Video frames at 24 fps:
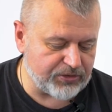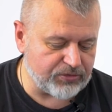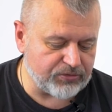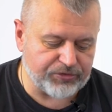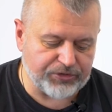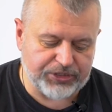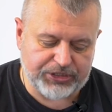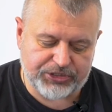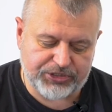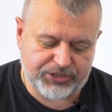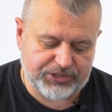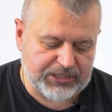you
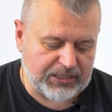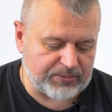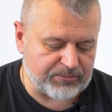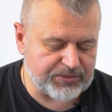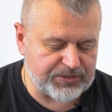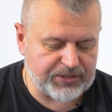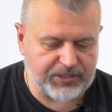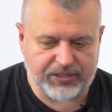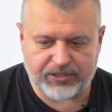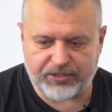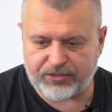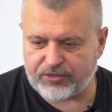reach
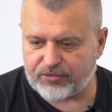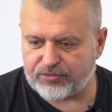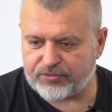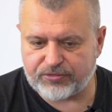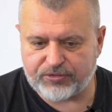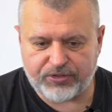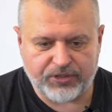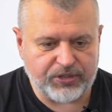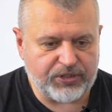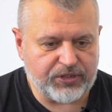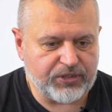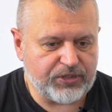something,
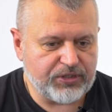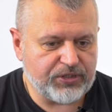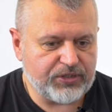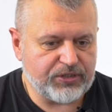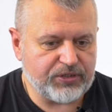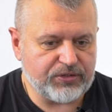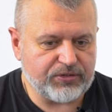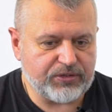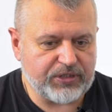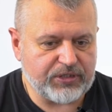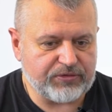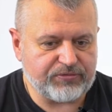you
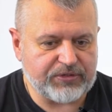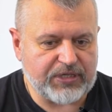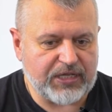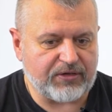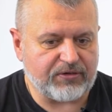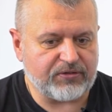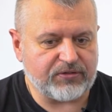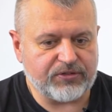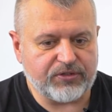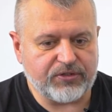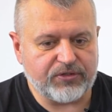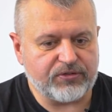have
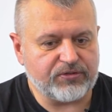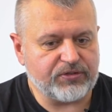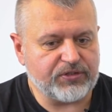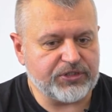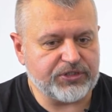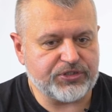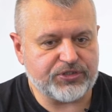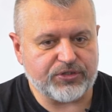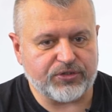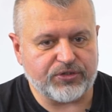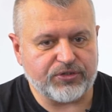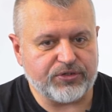now
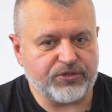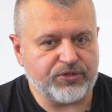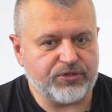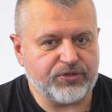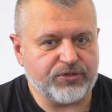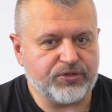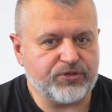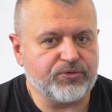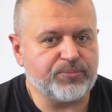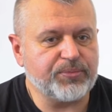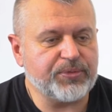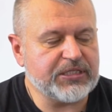knowledge, or
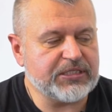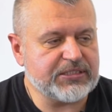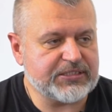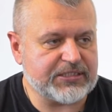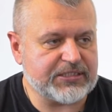you mean